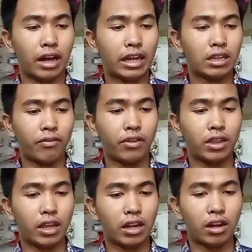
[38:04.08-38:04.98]

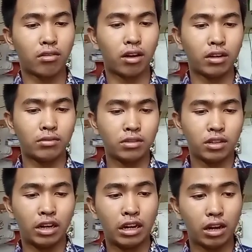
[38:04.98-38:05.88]
activity in
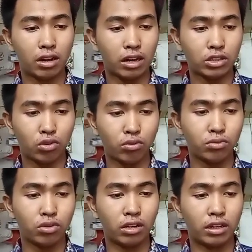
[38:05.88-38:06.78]
the classroom,
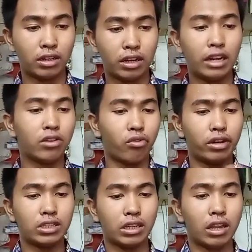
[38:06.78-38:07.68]

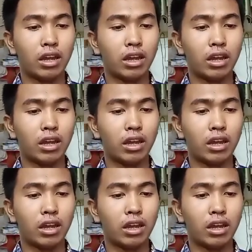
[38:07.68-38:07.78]
increase it.